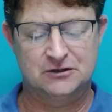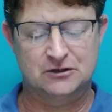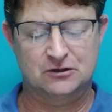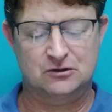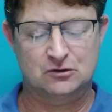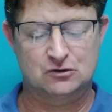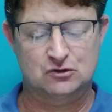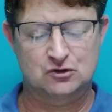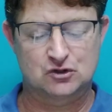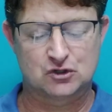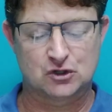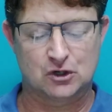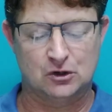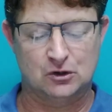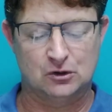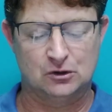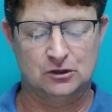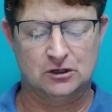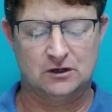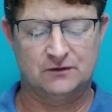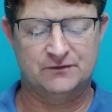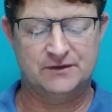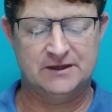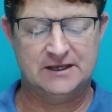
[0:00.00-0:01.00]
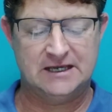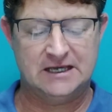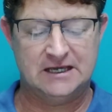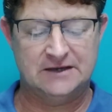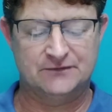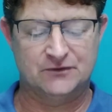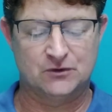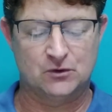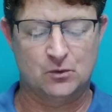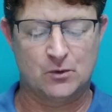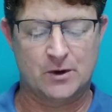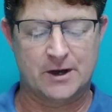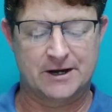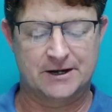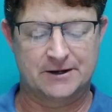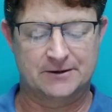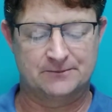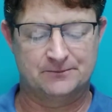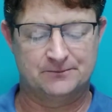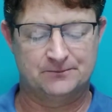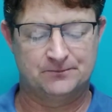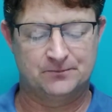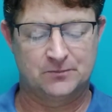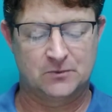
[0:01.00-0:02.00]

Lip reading: the control of the evil one.